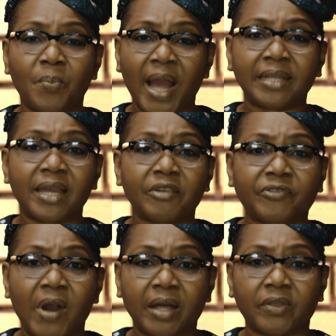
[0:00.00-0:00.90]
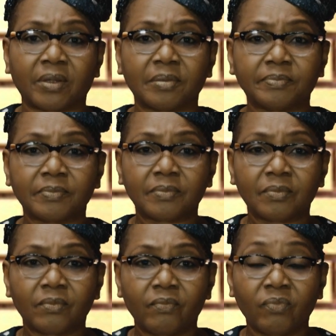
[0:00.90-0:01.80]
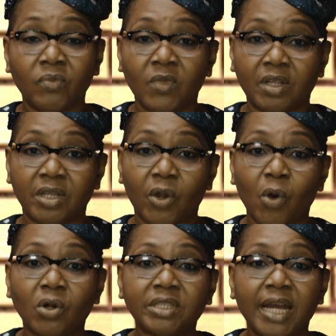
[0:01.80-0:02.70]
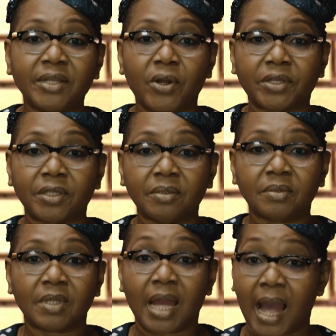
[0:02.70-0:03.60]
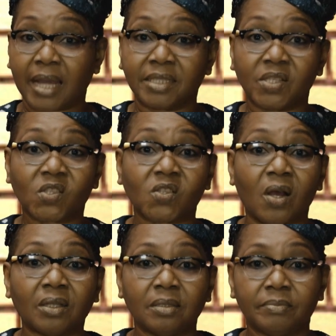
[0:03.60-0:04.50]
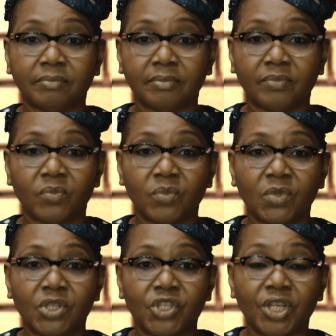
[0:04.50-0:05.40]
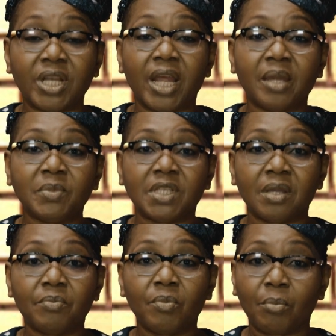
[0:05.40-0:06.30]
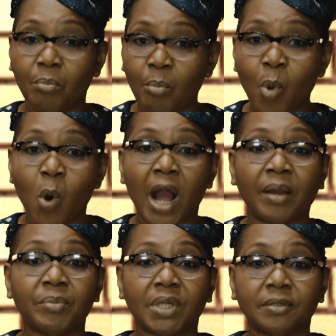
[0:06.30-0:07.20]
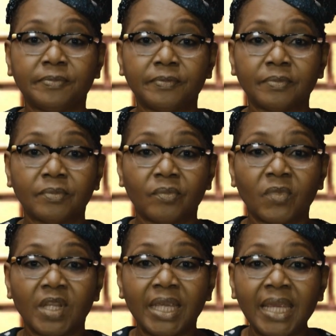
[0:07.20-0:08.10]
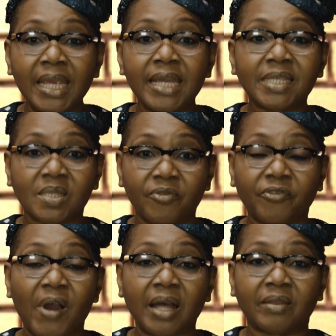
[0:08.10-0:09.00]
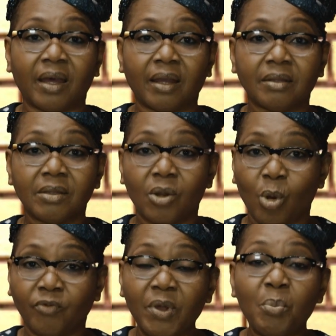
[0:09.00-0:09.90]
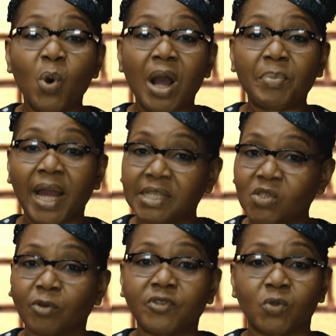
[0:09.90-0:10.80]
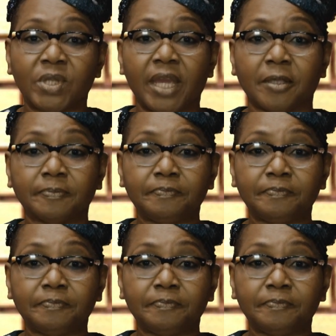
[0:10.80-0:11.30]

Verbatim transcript: by their father. The older daughter had a son. She named him Moab. He is the father of the Moabites of today.